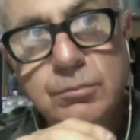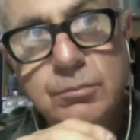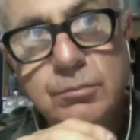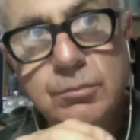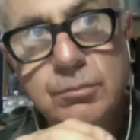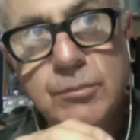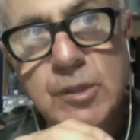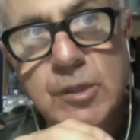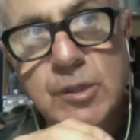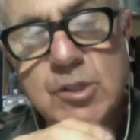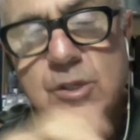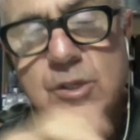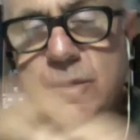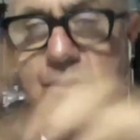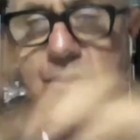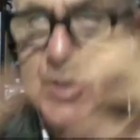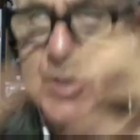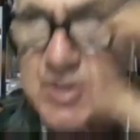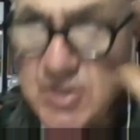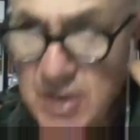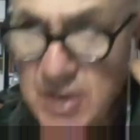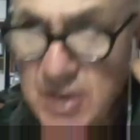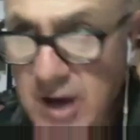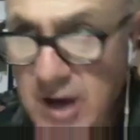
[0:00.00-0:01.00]
So
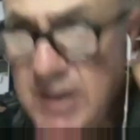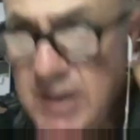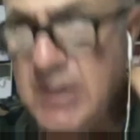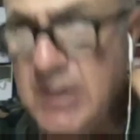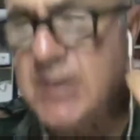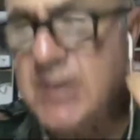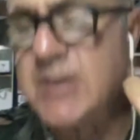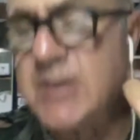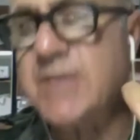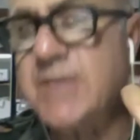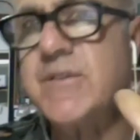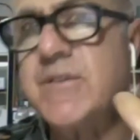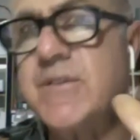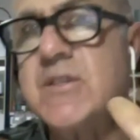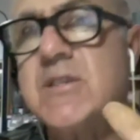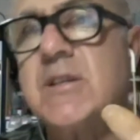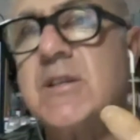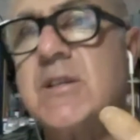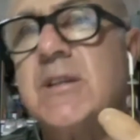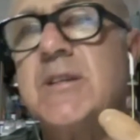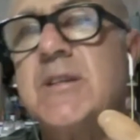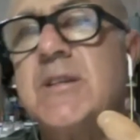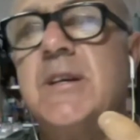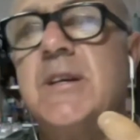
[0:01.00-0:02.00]
designing the
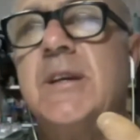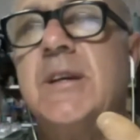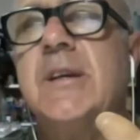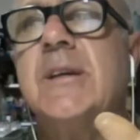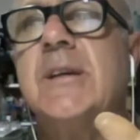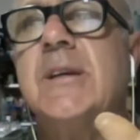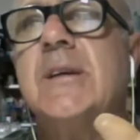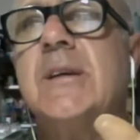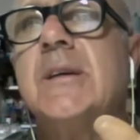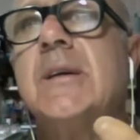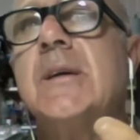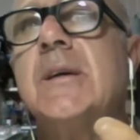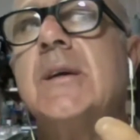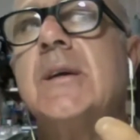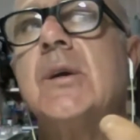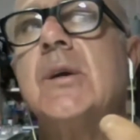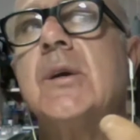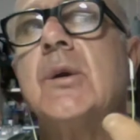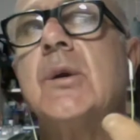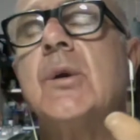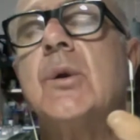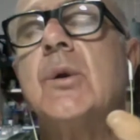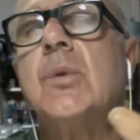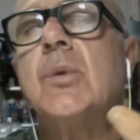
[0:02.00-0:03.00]
facility,
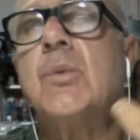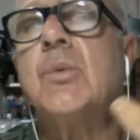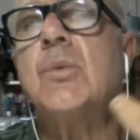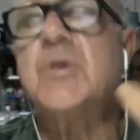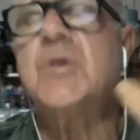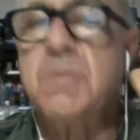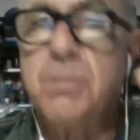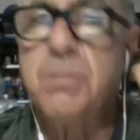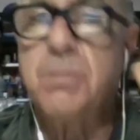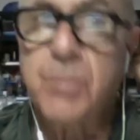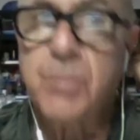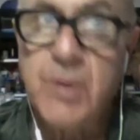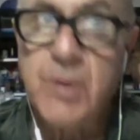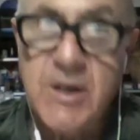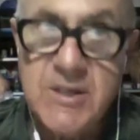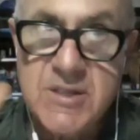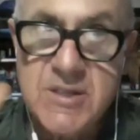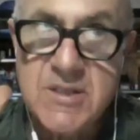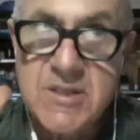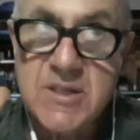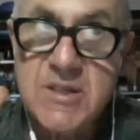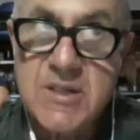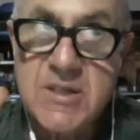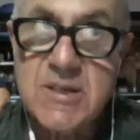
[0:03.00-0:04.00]
which
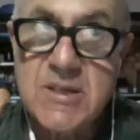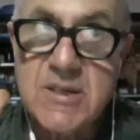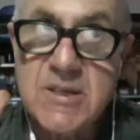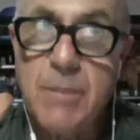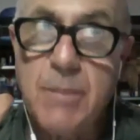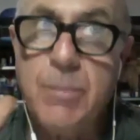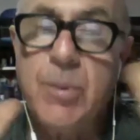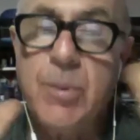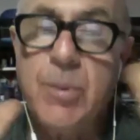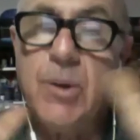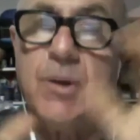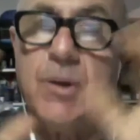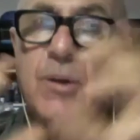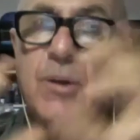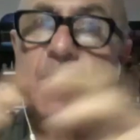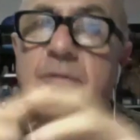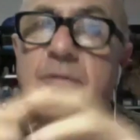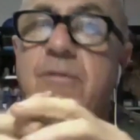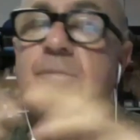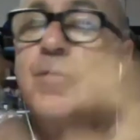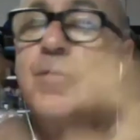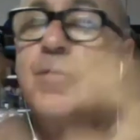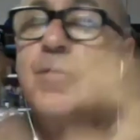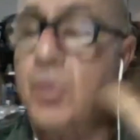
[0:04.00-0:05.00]
embraces the subpod
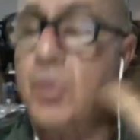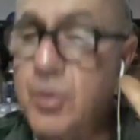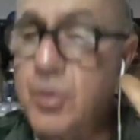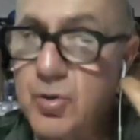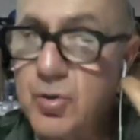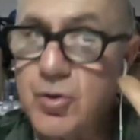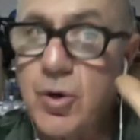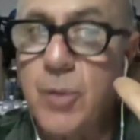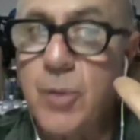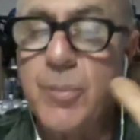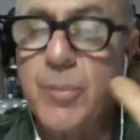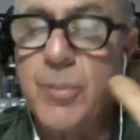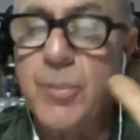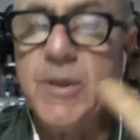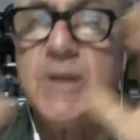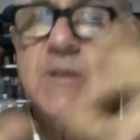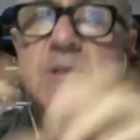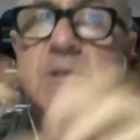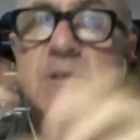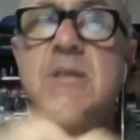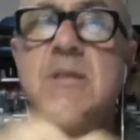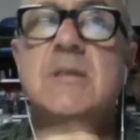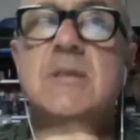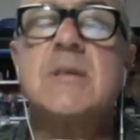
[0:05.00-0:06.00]
for the
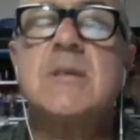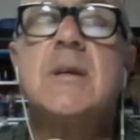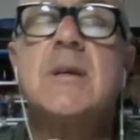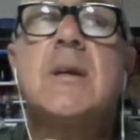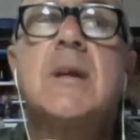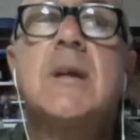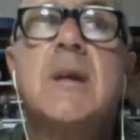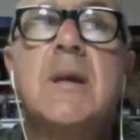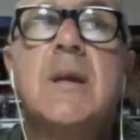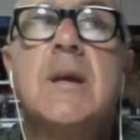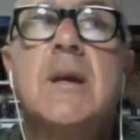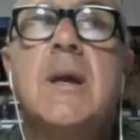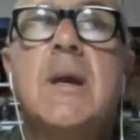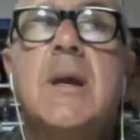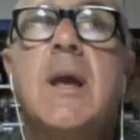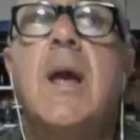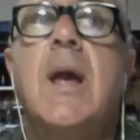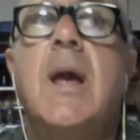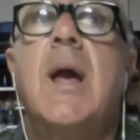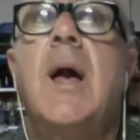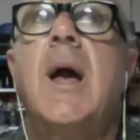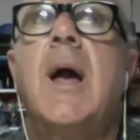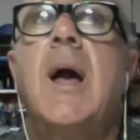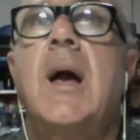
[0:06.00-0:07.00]
tropics,
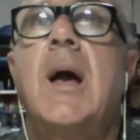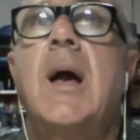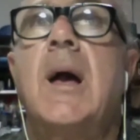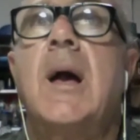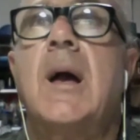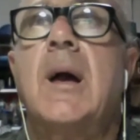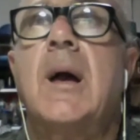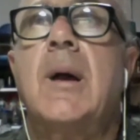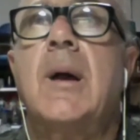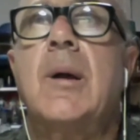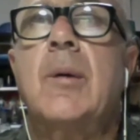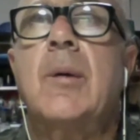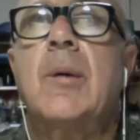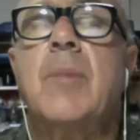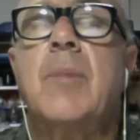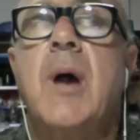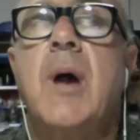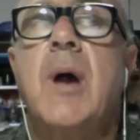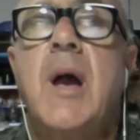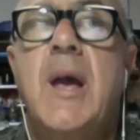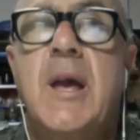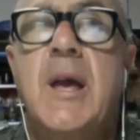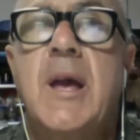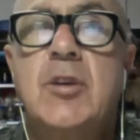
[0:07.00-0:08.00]

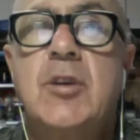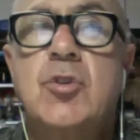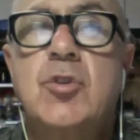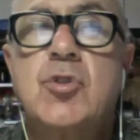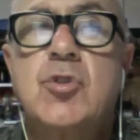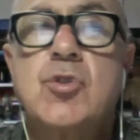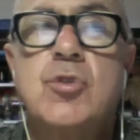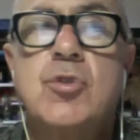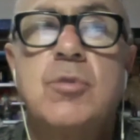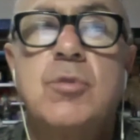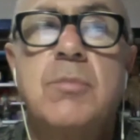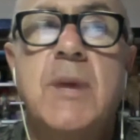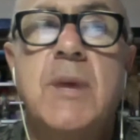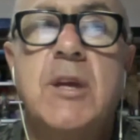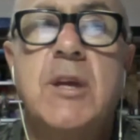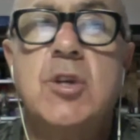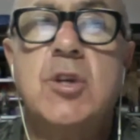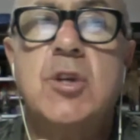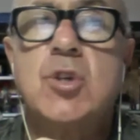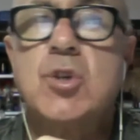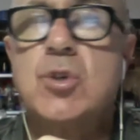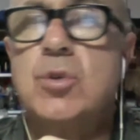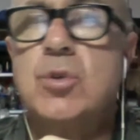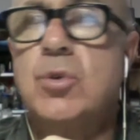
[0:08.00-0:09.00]
I had to make
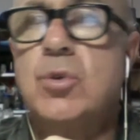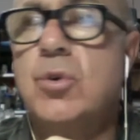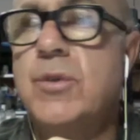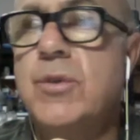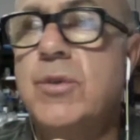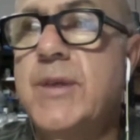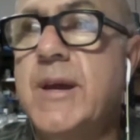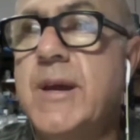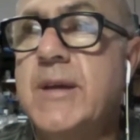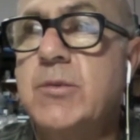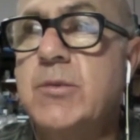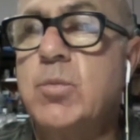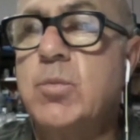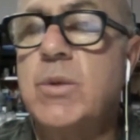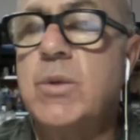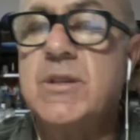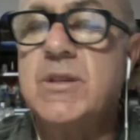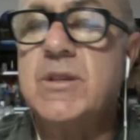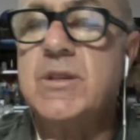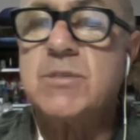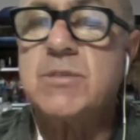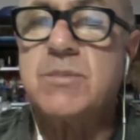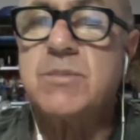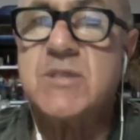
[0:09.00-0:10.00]
sure that when
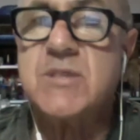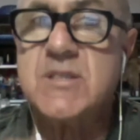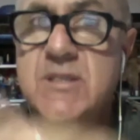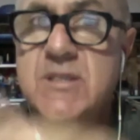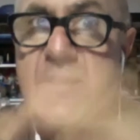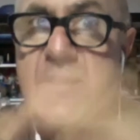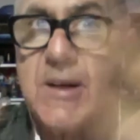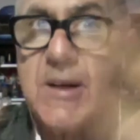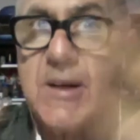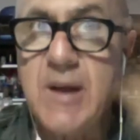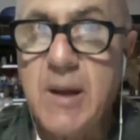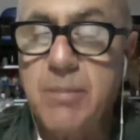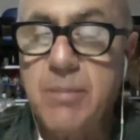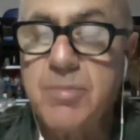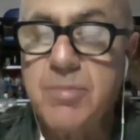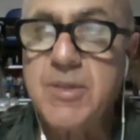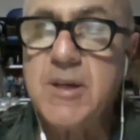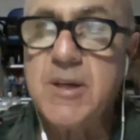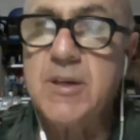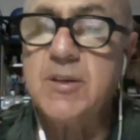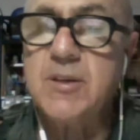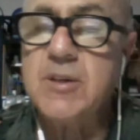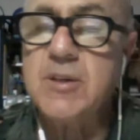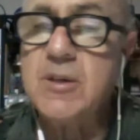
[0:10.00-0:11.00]
this was set up, that
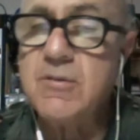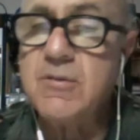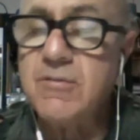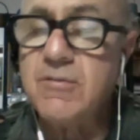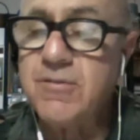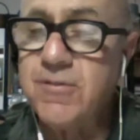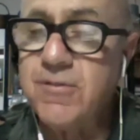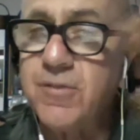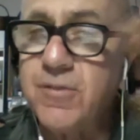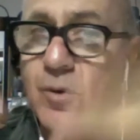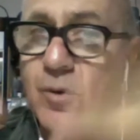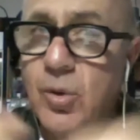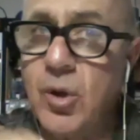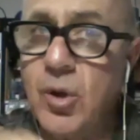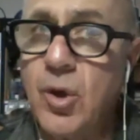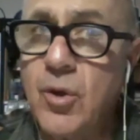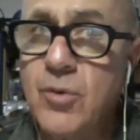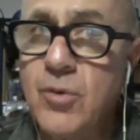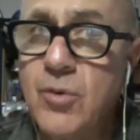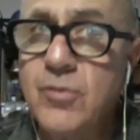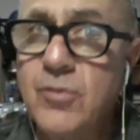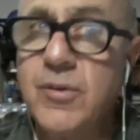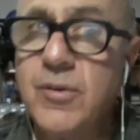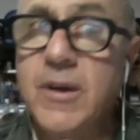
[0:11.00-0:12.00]
it didn't fall
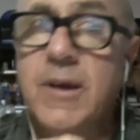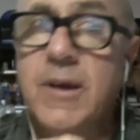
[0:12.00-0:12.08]
over.